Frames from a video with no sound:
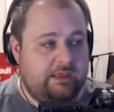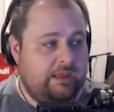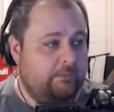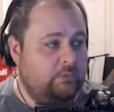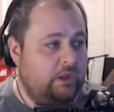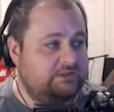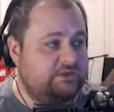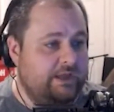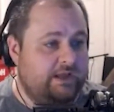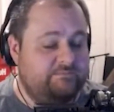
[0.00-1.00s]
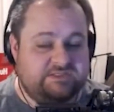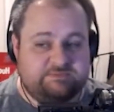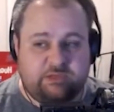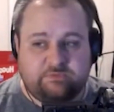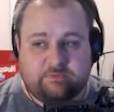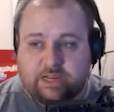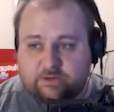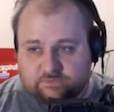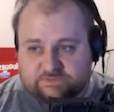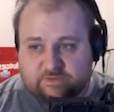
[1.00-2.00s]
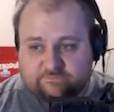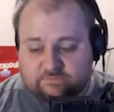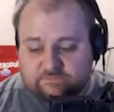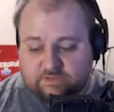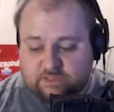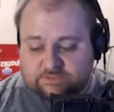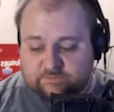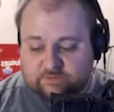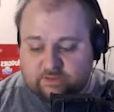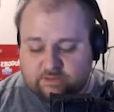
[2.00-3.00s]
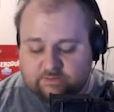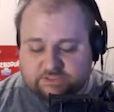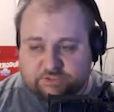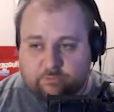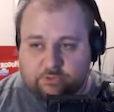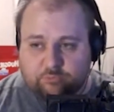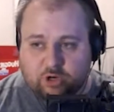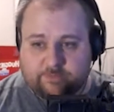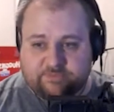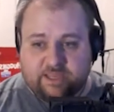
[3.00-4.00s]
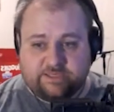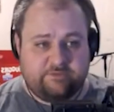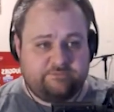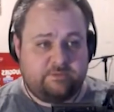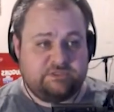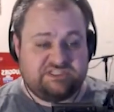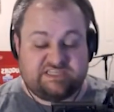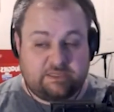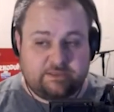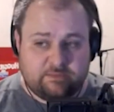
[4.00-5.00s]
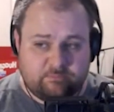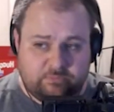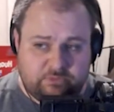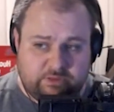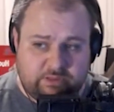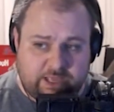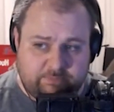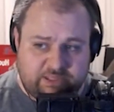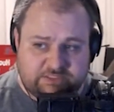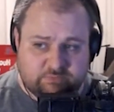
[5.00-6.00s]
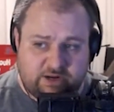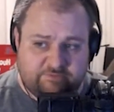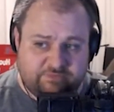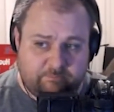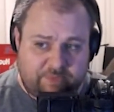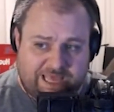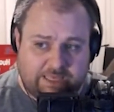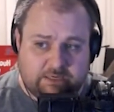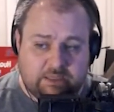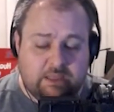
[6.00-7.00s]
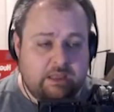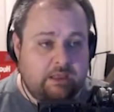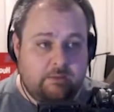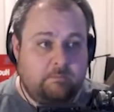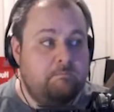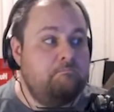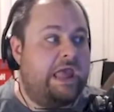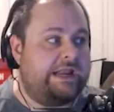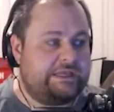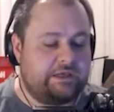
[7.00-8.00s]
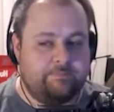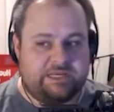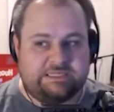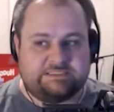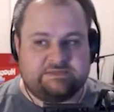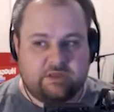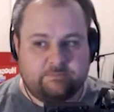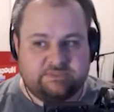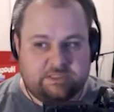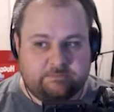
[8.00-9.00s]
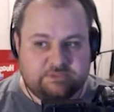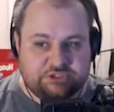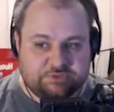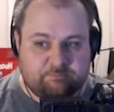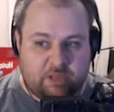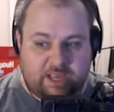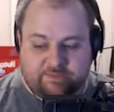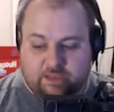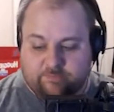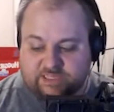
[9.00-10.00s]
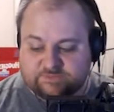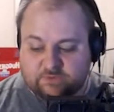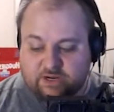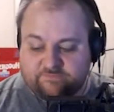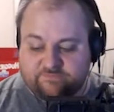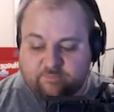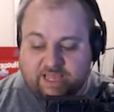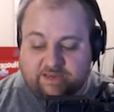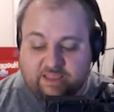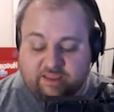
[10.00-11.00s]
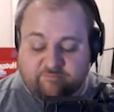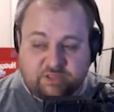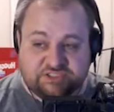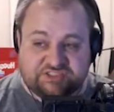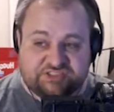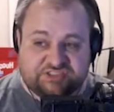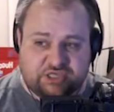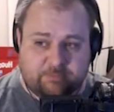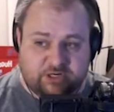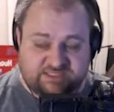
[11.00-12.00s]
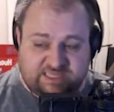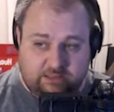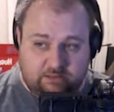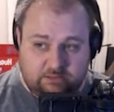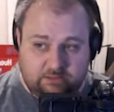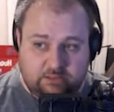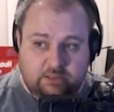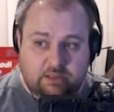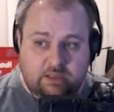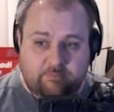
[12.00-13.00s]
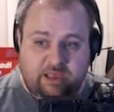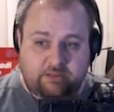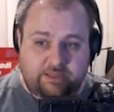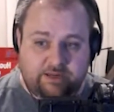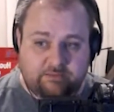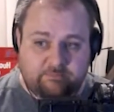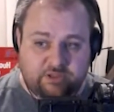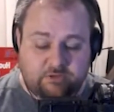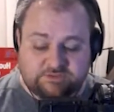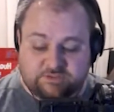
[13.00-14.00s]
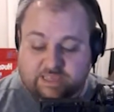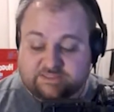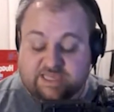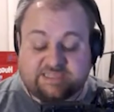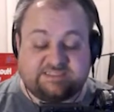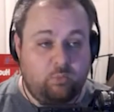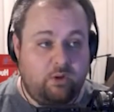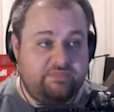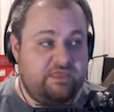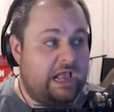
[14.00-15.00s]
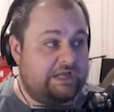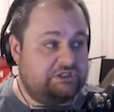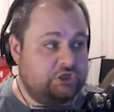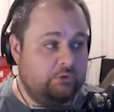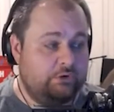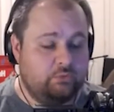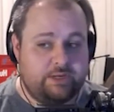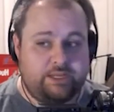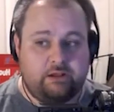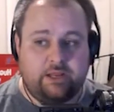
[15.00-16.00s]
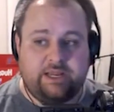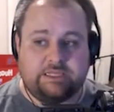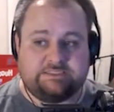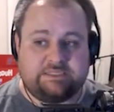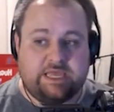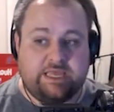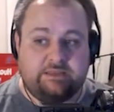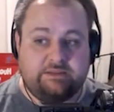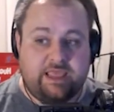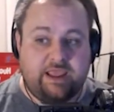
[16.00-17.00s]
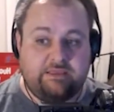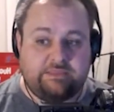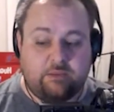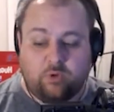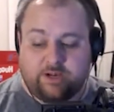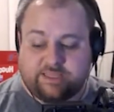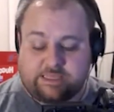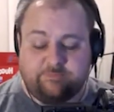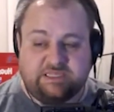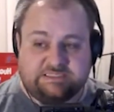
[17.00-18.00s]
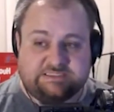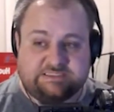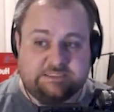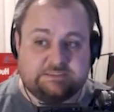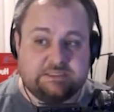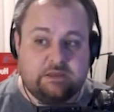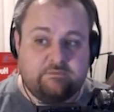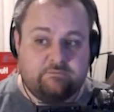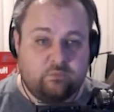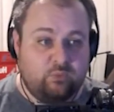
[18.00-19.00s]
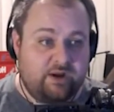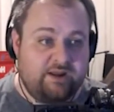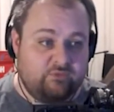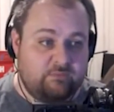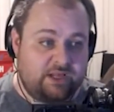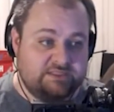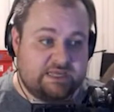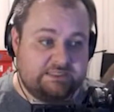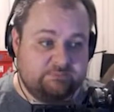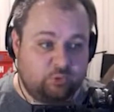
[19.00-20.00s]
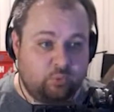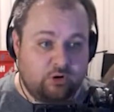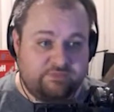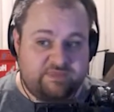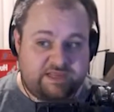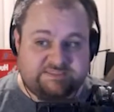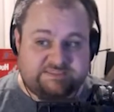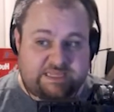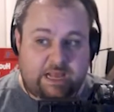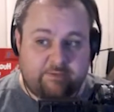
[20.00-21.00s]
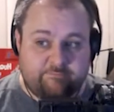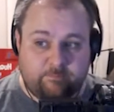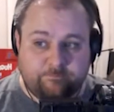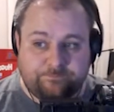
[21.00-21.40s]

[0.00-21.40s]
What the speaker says: will also kind of dispute the Microsoft talks, because you brought up the idea of them just selling the IPs right off the bat. Many companies have come to them to just buy the IPs right off the bat, and they have been stubborn as hell about letting them go. So that's the one thing I don't agree on, is that they want to keep these things for whatever monetizable worth they see out of them.